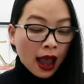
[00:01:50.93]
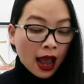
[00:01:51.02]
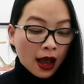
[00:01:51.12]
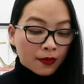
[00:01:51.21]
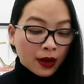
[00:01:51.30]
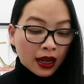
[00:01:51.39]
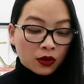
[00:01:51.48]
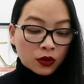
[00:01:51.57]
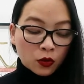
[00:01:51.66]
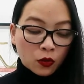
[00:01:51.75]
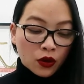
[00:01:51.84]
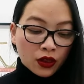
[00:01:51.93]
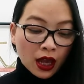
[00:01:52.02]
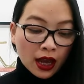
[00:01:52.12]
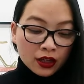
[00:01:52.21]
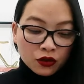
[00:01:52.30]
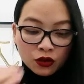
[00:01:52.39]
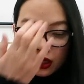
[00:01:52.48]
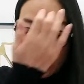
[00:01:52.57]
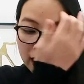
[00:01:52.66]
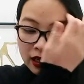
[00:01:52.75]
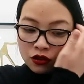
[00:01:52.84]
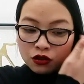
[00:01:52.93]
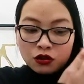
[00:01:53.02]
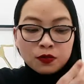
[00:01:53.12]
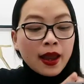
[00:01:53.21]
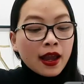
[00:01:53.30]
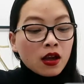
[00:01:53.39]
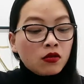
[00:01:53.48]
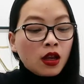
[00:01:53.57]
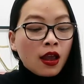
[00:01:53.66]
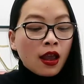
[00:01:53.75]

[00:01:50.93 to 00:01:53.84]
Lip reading: and it was worth £182.